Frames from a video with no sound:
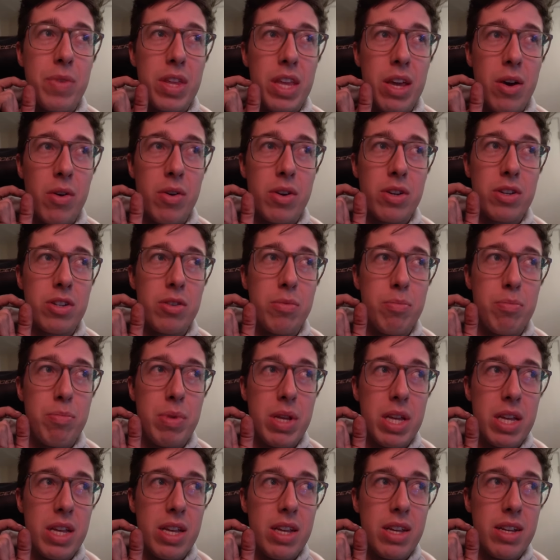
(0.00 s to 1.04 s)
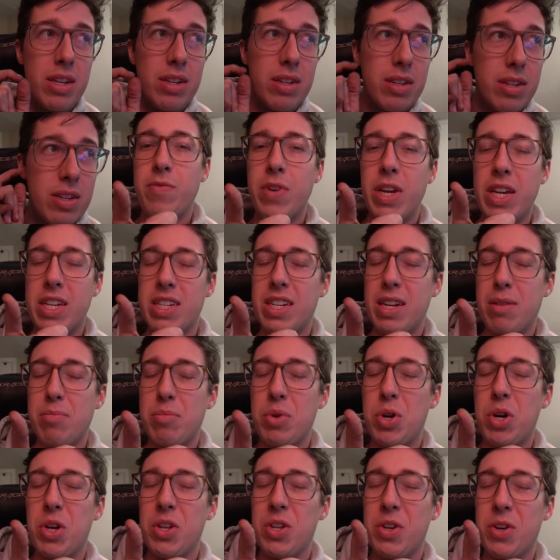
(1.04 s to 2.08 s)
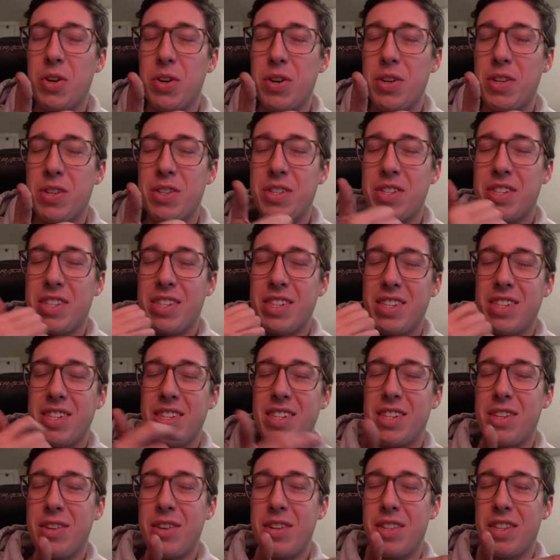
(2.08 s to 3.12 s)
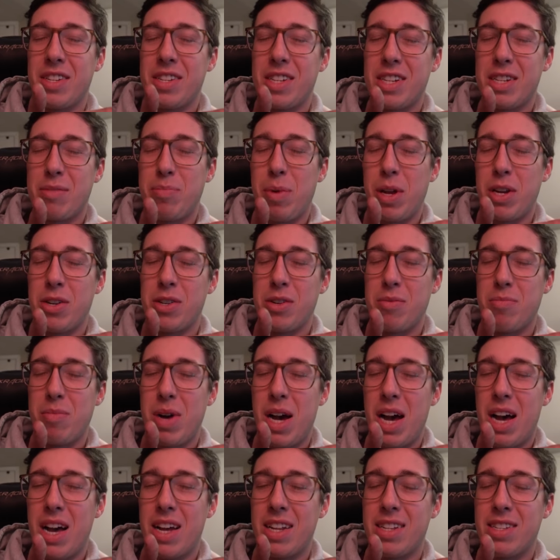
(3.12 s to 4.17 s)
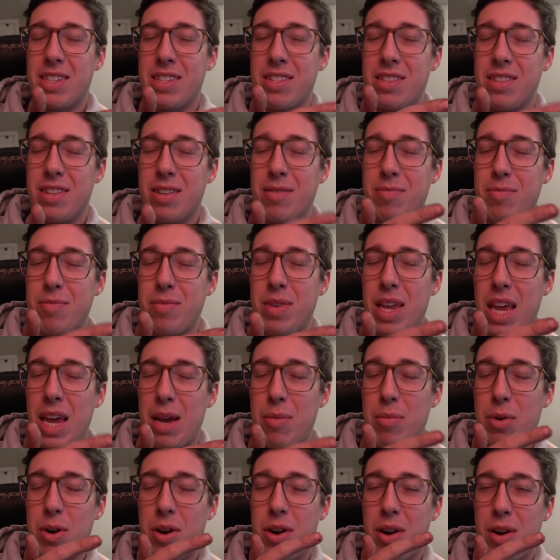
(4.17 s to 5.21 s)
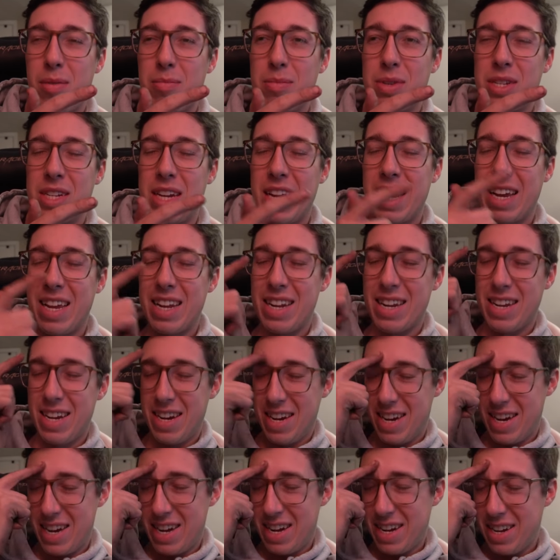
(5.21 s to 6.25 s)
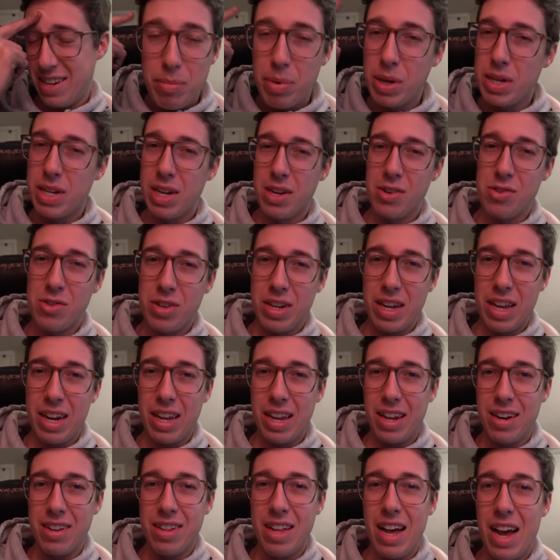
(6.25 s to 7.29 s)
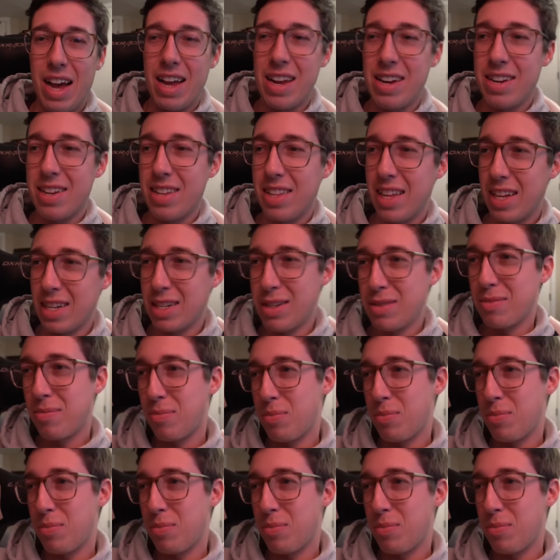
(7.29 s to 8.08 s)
going to be fixing bolt holes, doing the suspension mods, the camber arms, and potentially getting it aligned. That's